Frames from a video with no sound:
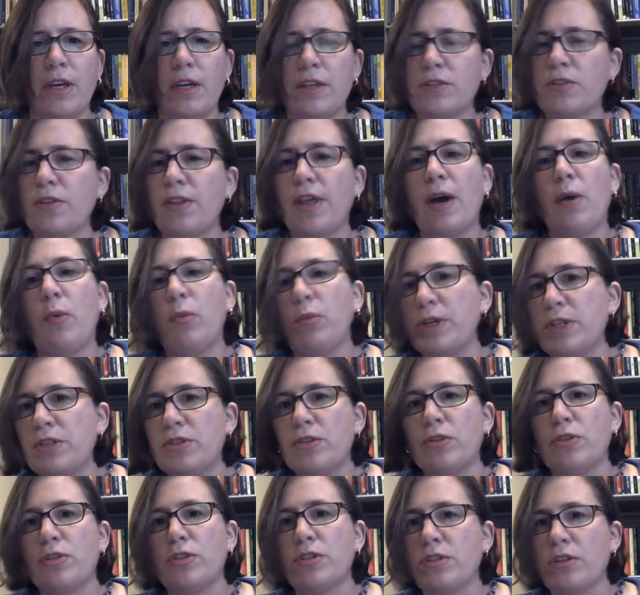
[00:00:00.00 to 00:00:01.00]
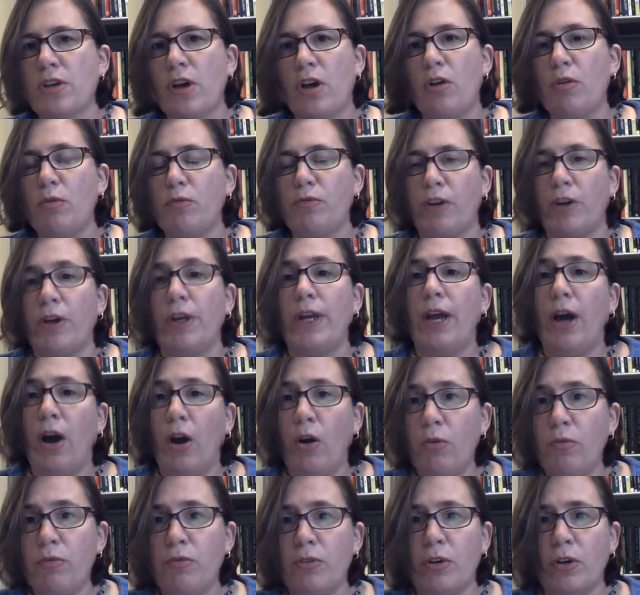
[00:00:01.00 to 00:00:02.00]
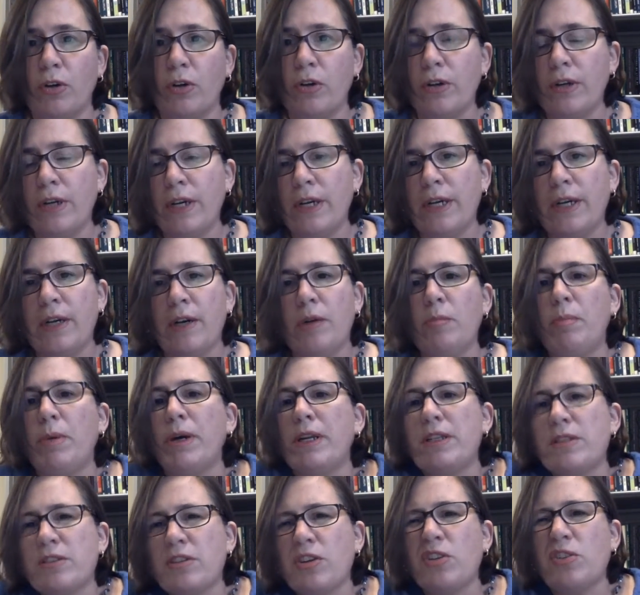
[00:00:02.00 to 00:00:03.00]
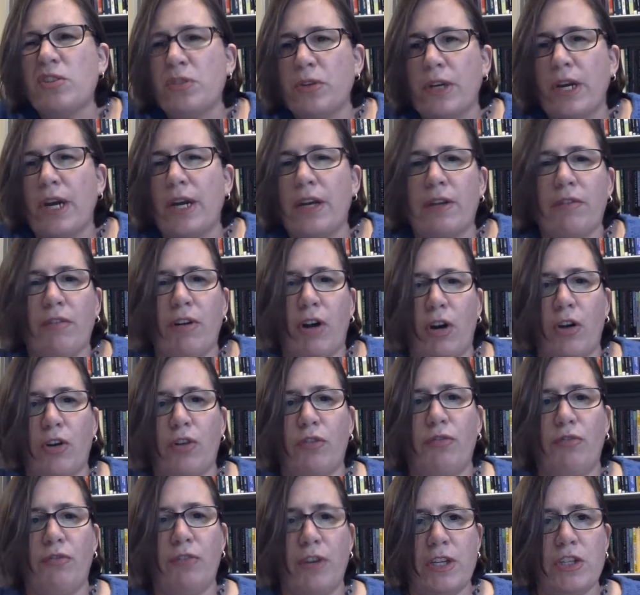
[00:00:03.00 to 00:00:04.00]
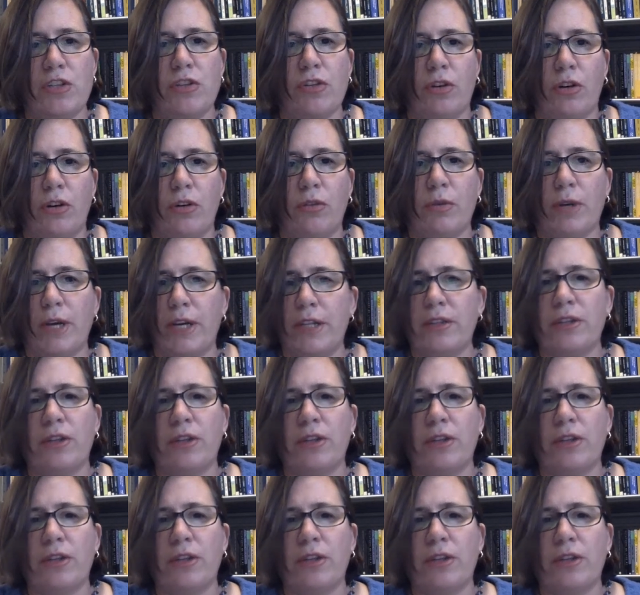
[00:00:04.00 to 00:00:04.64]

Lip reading: So that research is all very helpful, but it's also kind of artificial, right?